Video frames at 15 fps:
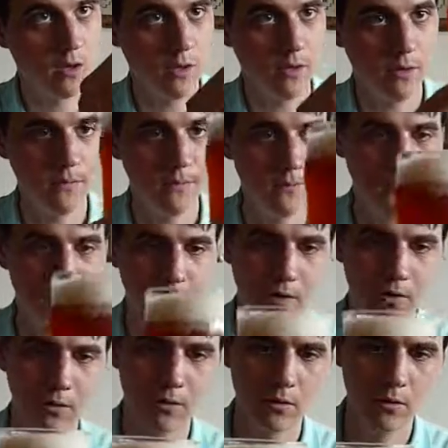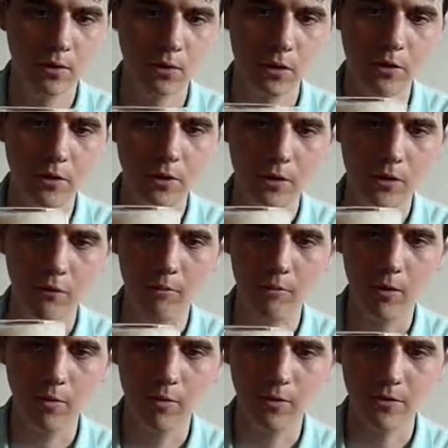A load of
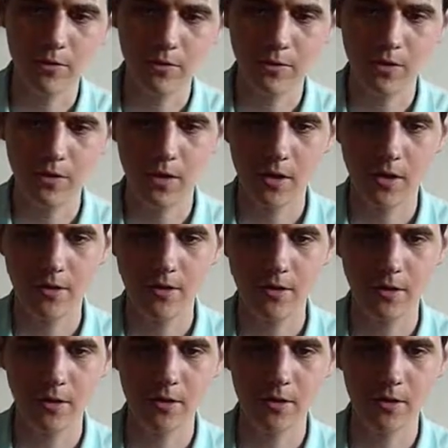bubbles on the sides,